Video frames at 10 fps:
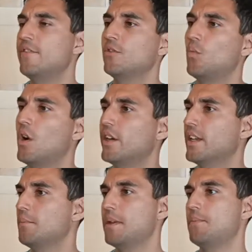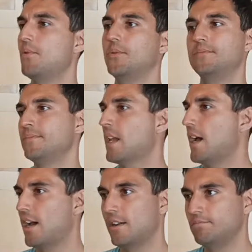even working people,
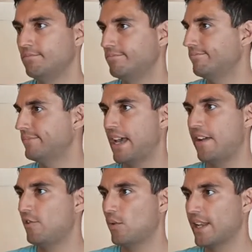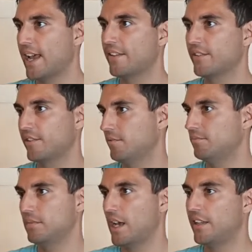everyone has
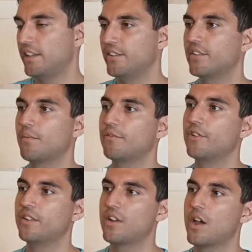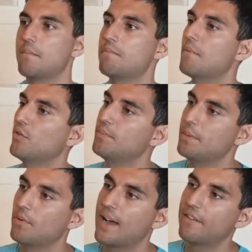at least some free time. Most
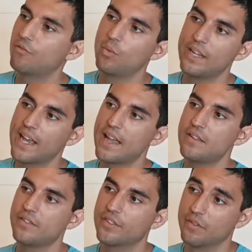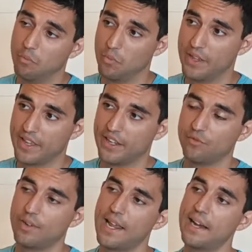people have weekends where they
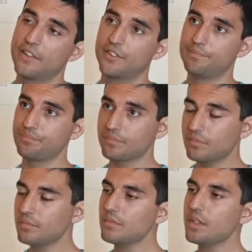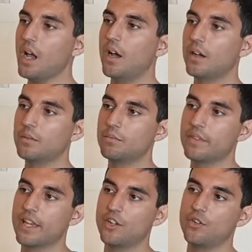can relax.
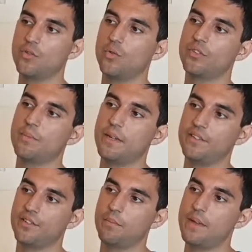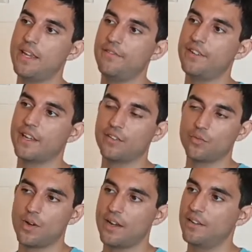There could also be some evenings
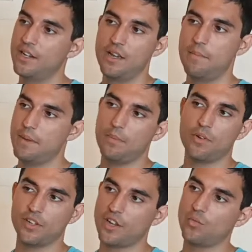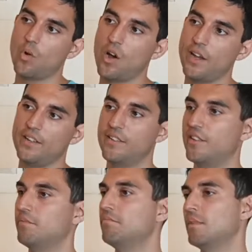where people can unwind
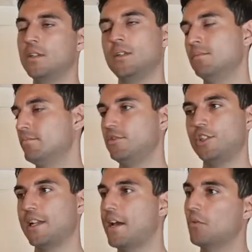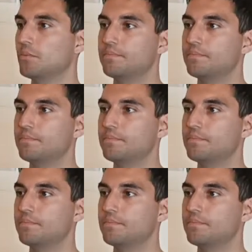and chill out.